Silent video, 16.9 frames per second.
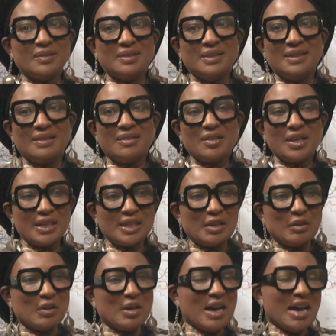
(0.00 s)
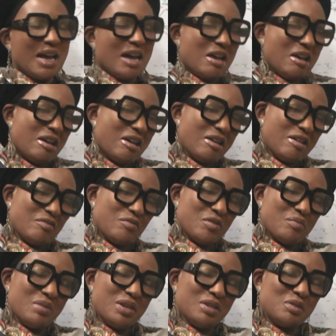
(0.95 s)
Thank you.
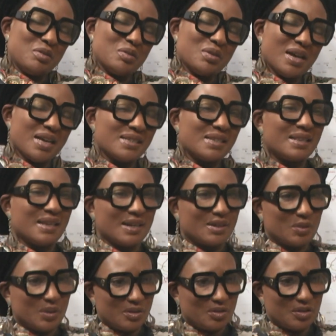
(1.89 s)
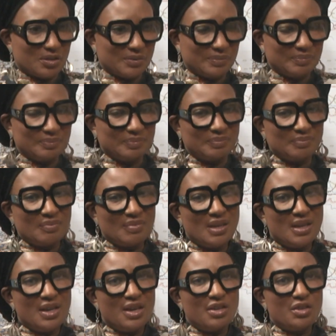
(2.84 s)
For me to answer that question,
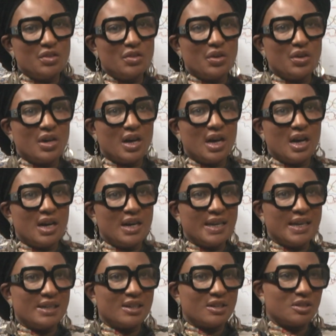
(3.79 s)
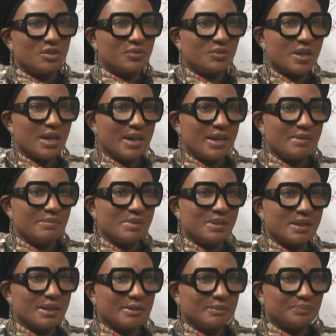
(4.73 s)
a lot of
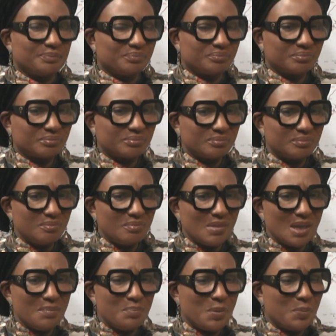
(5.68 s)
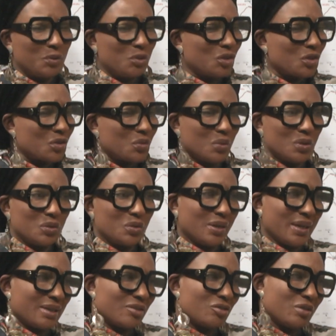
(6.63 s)
times people just want to
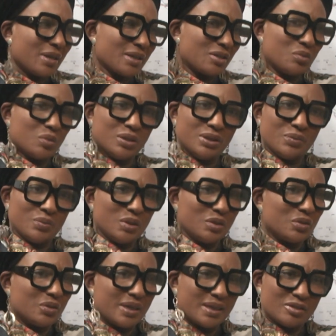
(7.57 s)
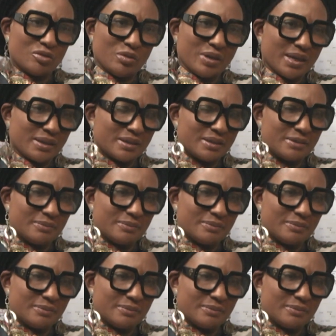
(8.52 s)
extract what they want to extract.